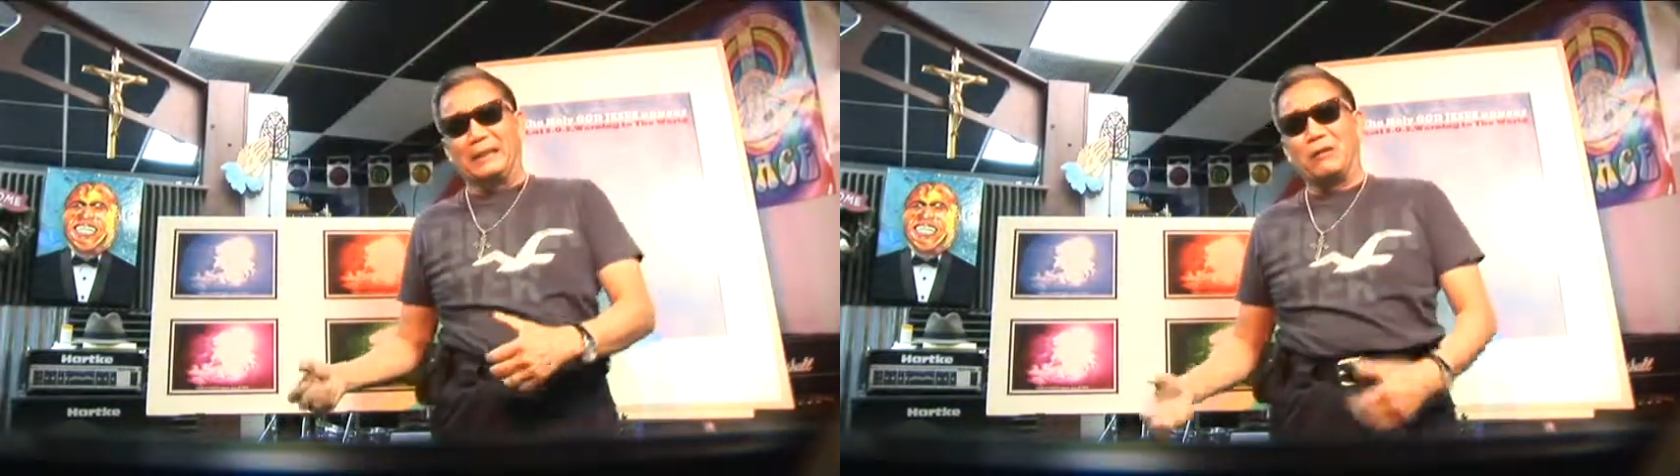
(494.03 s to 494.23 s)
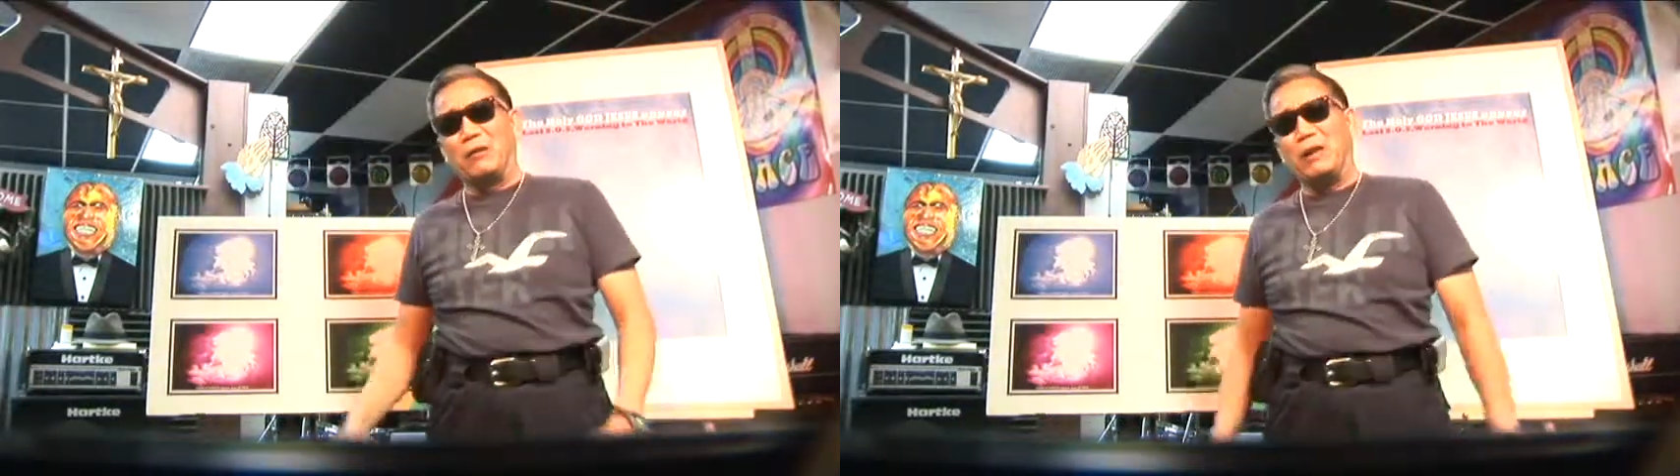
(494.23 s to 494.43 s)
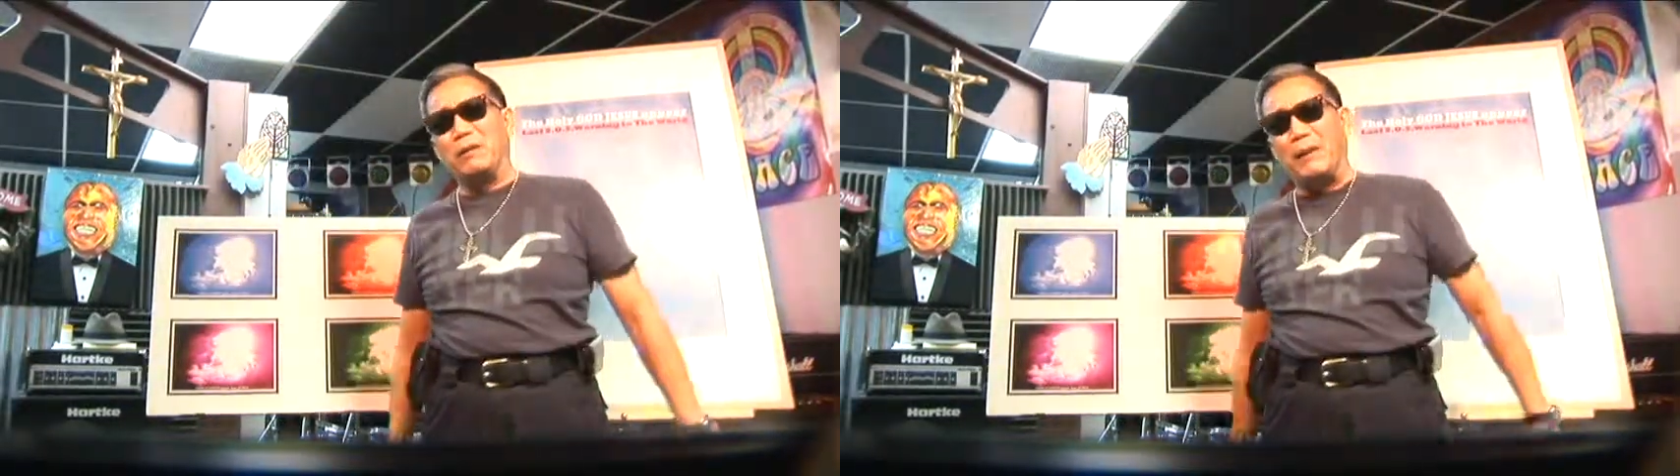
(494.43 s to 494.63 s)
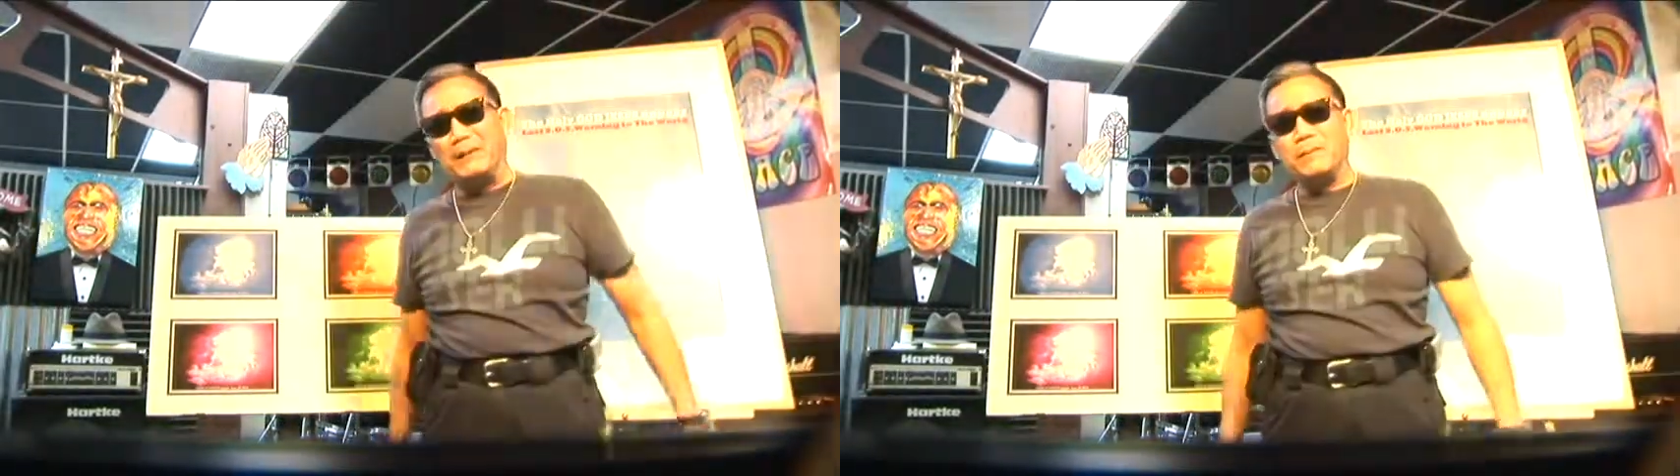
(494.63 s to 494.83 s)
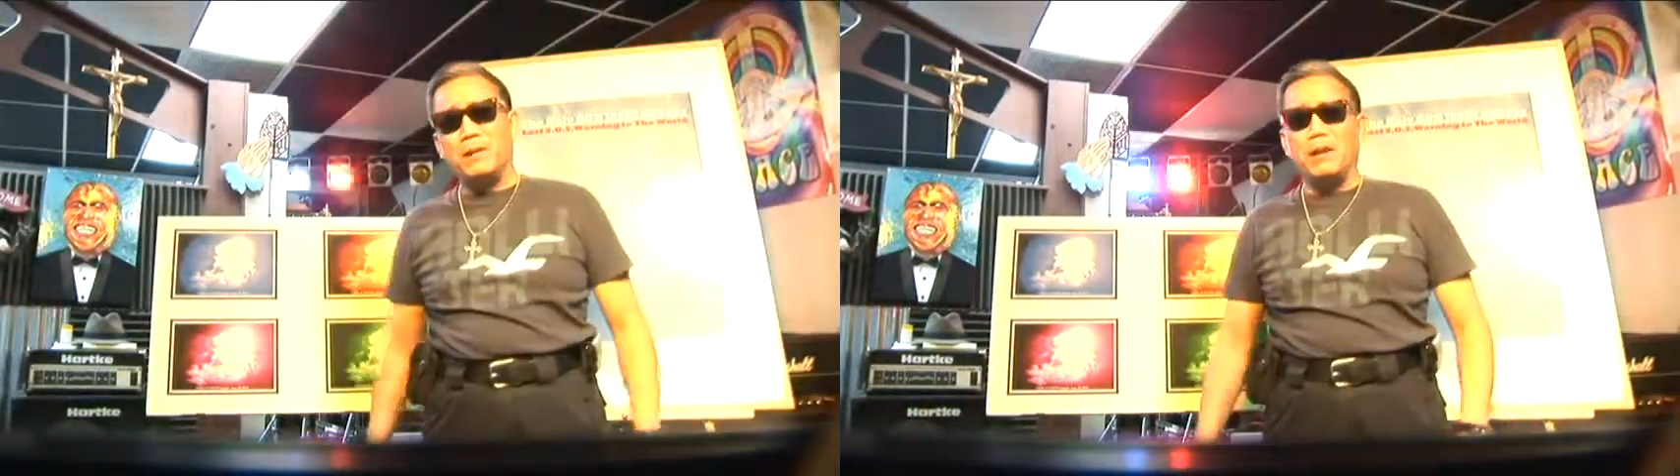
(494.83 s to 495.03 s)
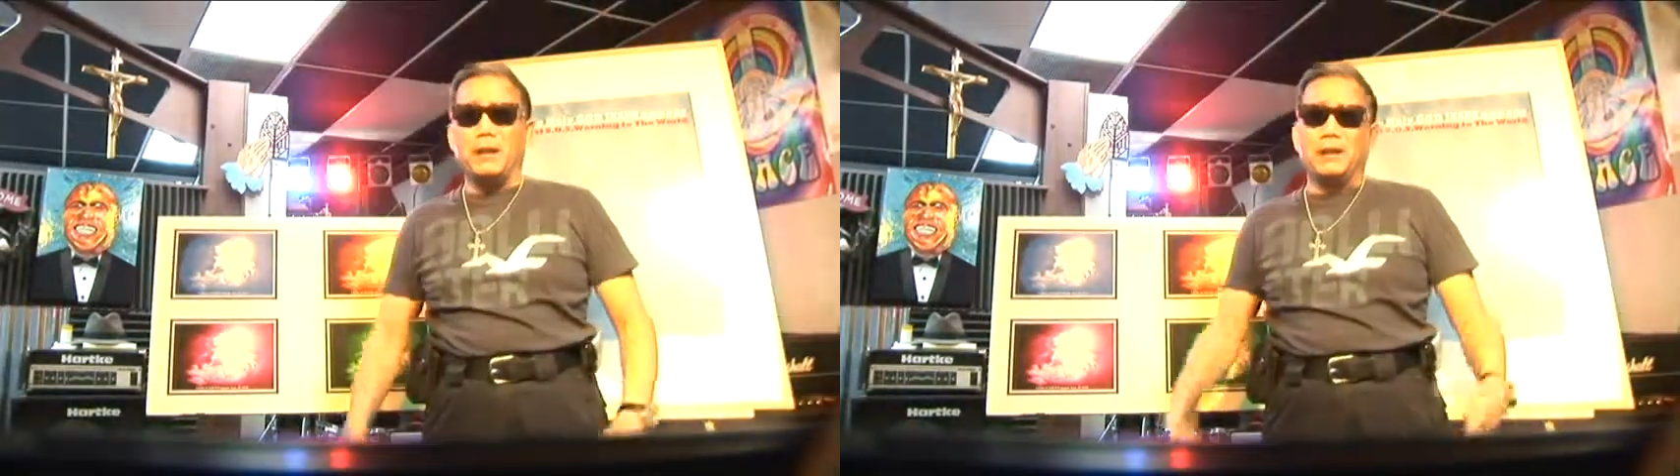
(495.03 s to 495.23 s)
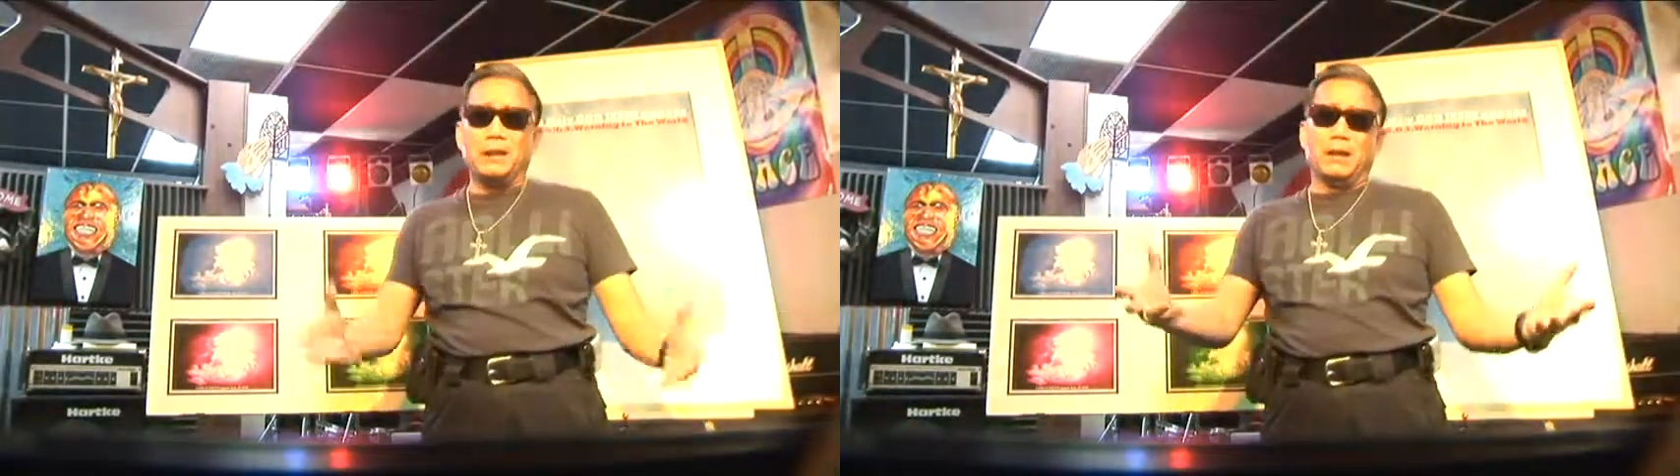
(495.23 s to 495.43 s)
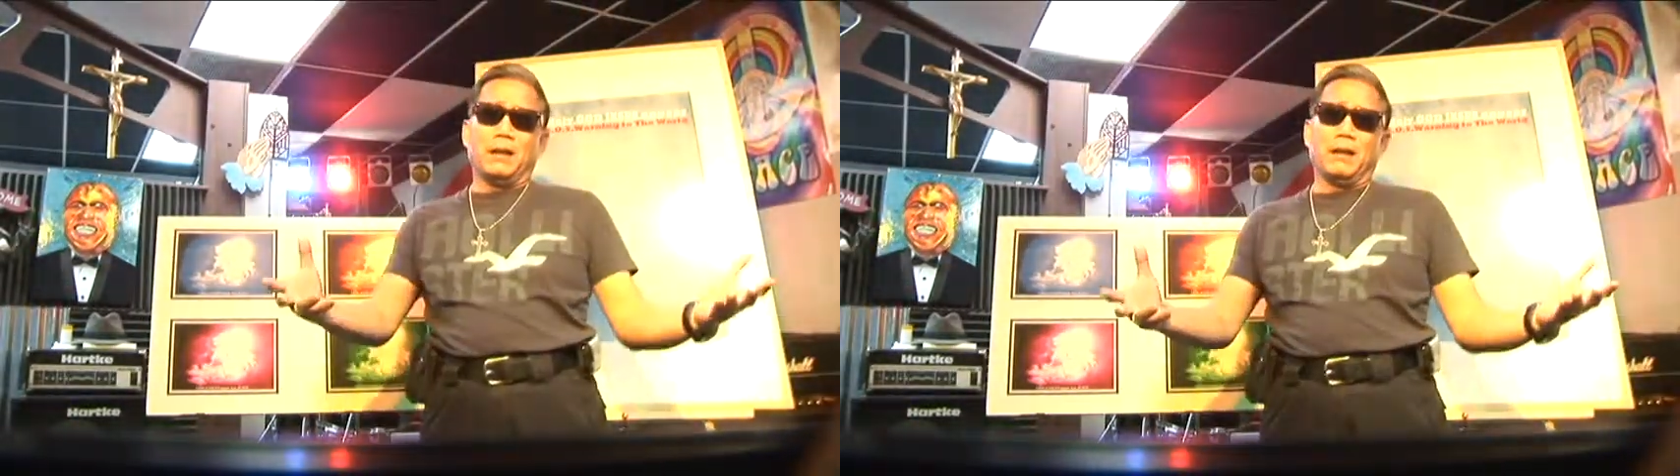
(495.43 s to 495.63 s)
you know what I mean?
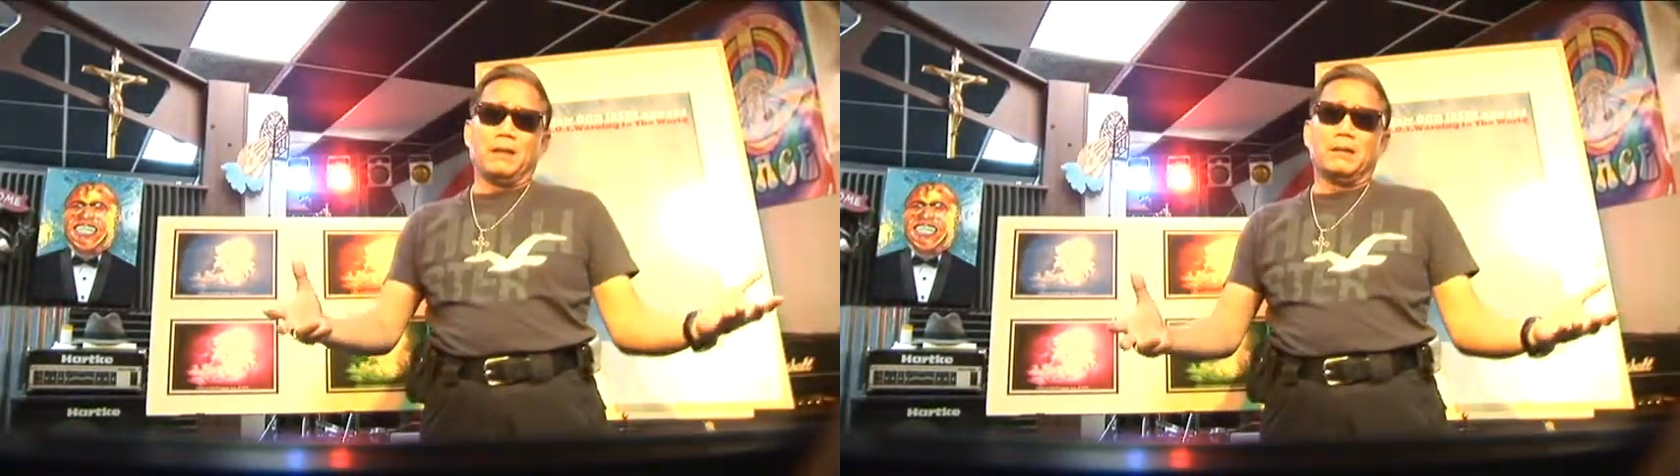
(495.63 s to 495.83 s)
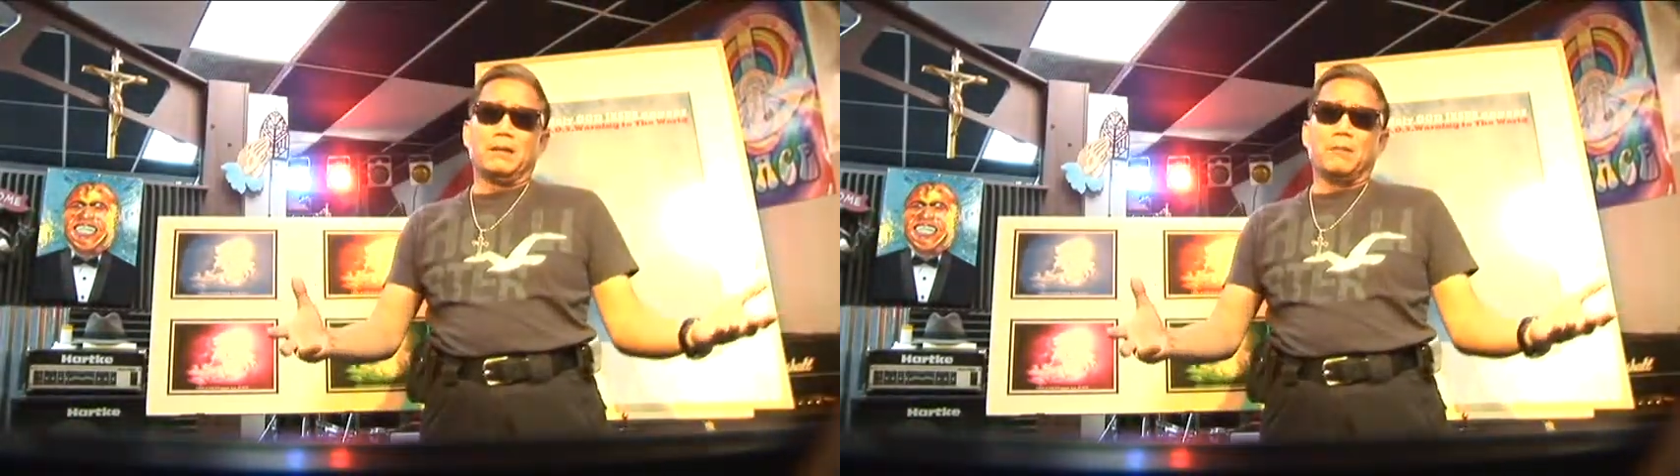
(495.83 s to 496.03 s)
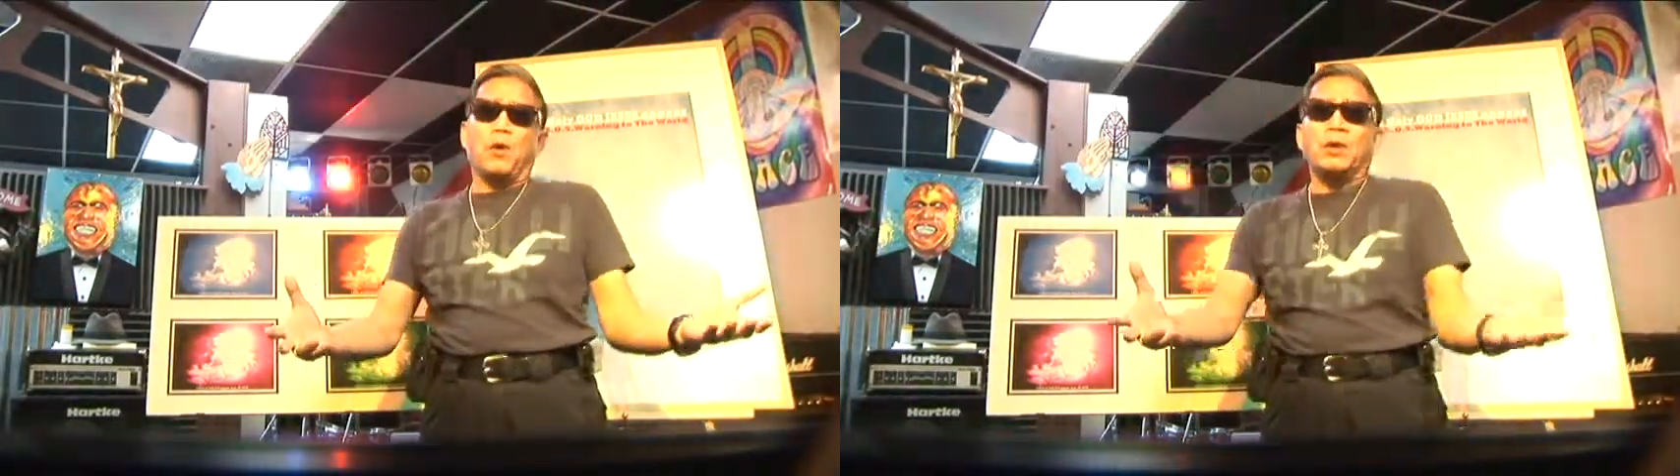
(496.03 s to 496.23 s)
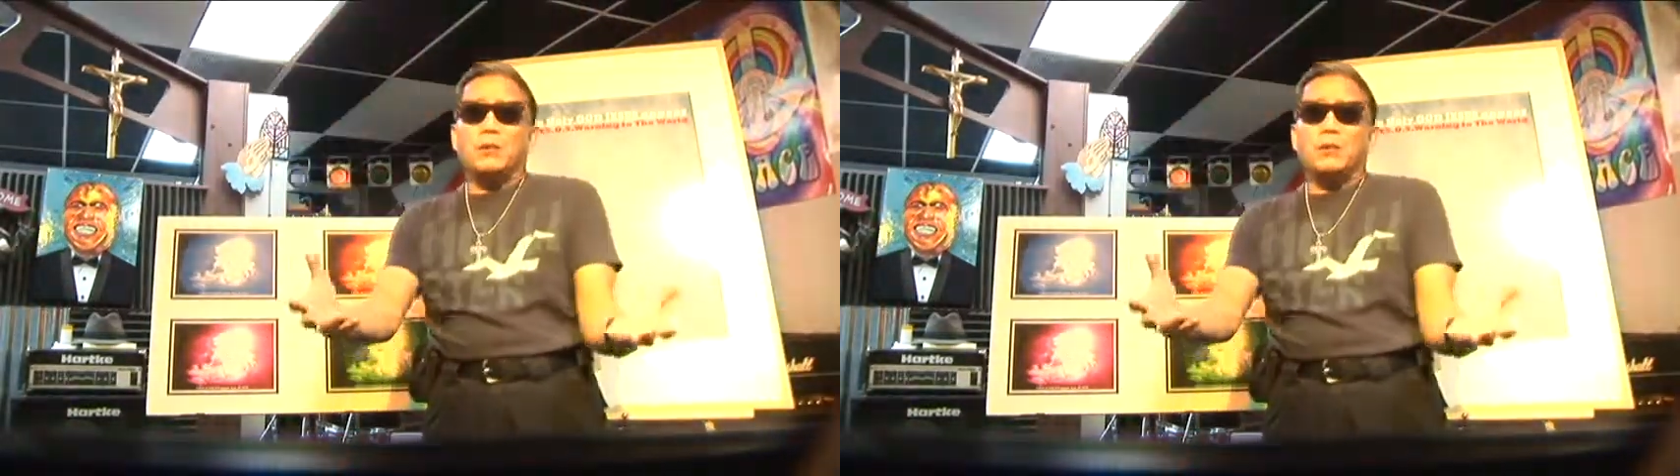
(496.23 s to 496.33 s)
Most